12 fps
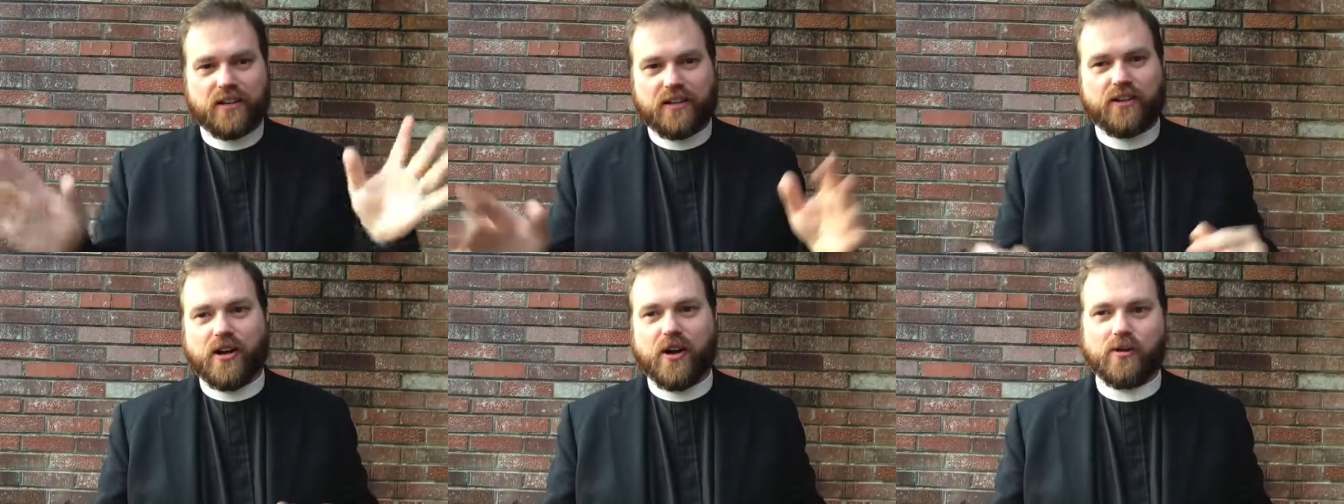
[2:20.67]

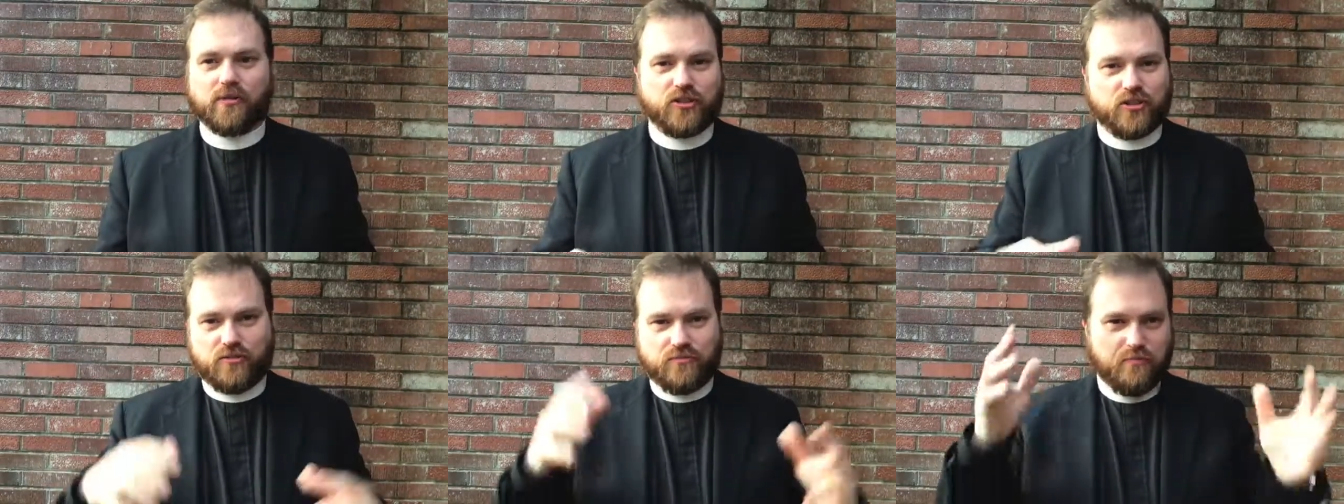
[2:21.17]
you know,
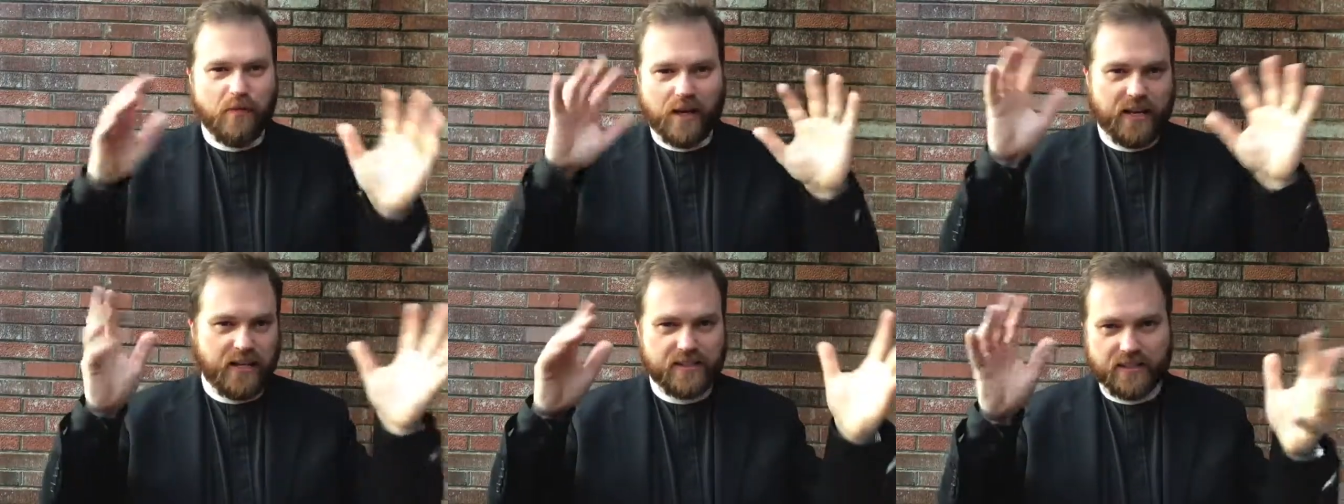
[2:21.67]

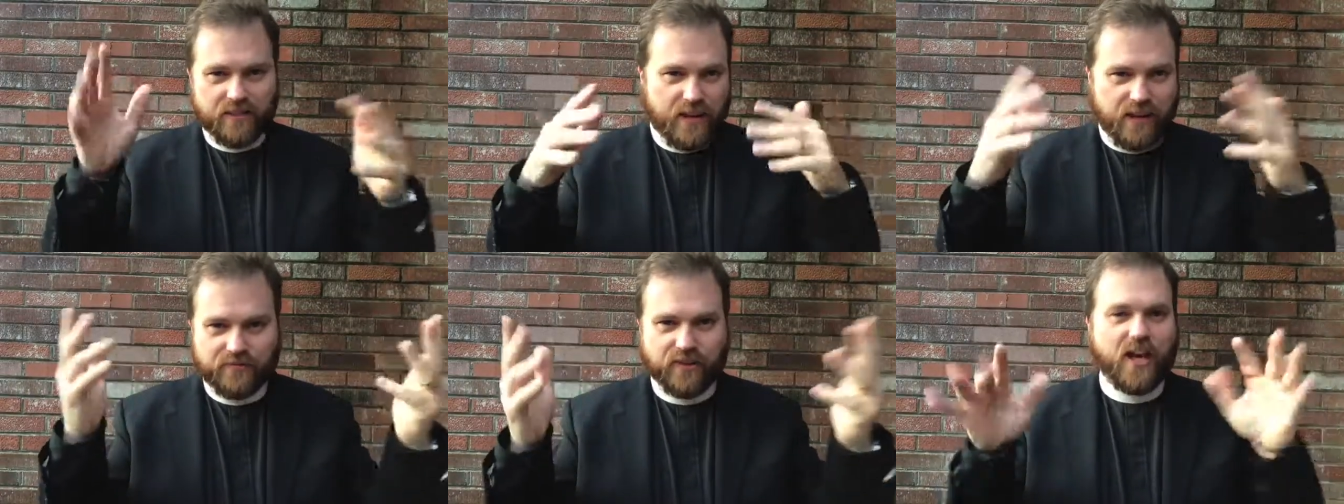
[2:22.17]
monkeys that
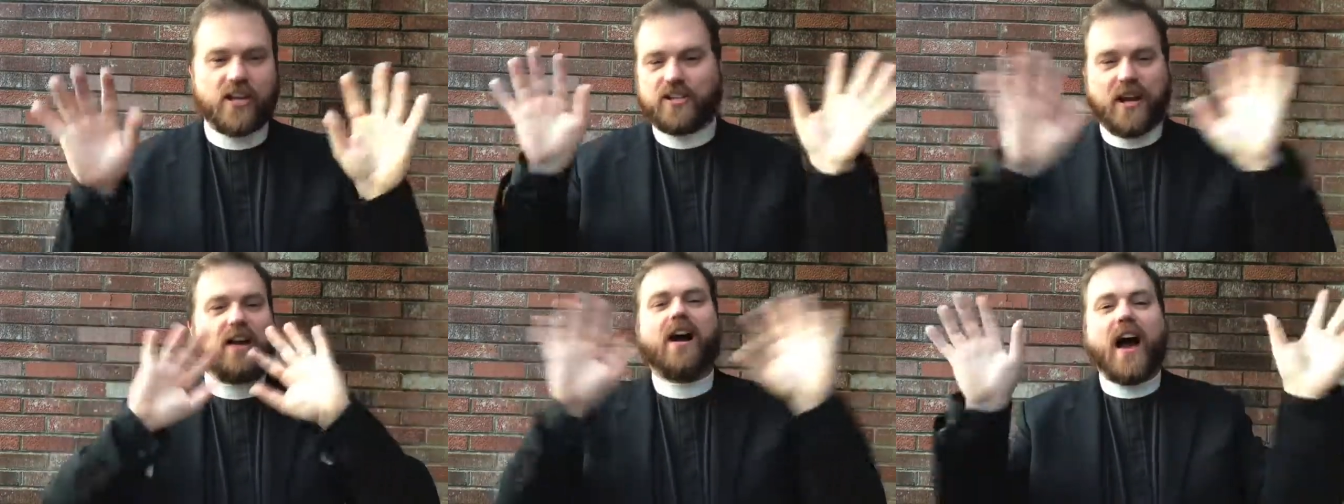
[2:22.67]
eat flesh.
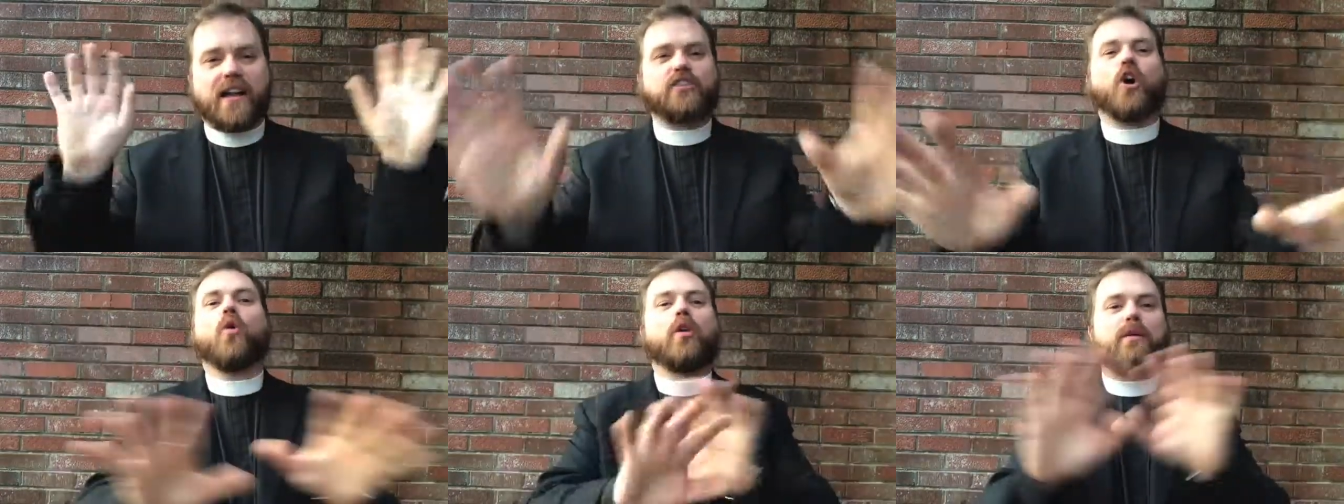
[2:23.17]
I, I
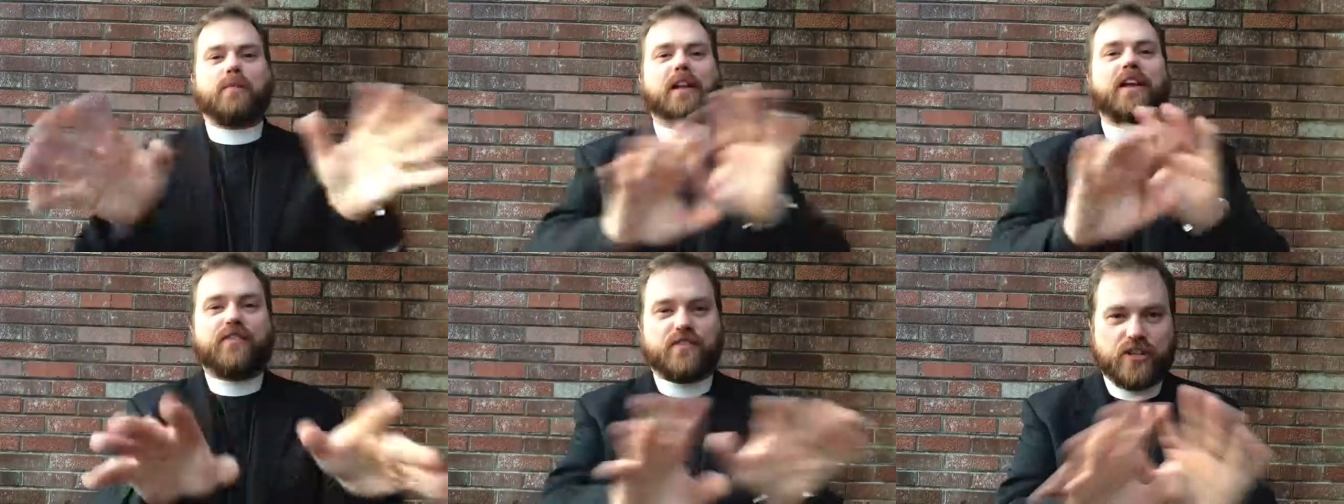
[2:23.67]
totally
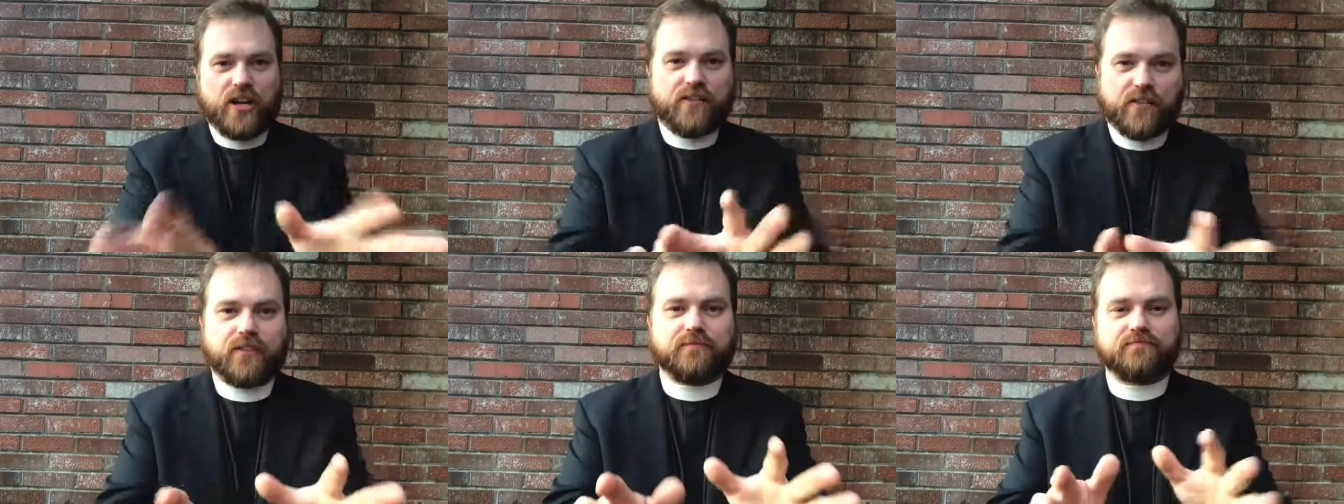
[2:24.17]
believe you,
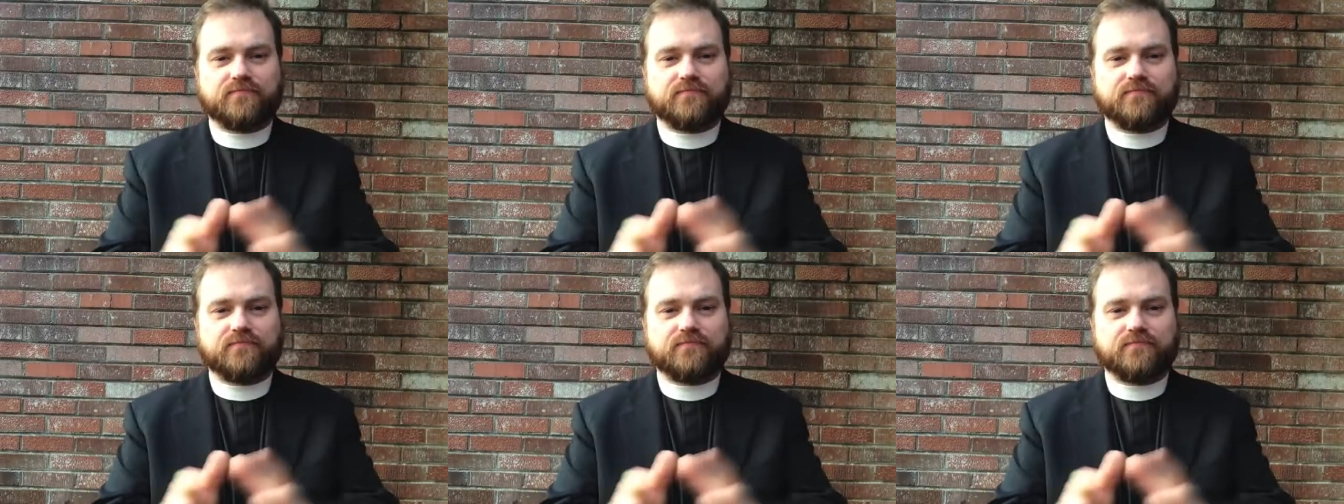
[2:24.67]
Jennifer.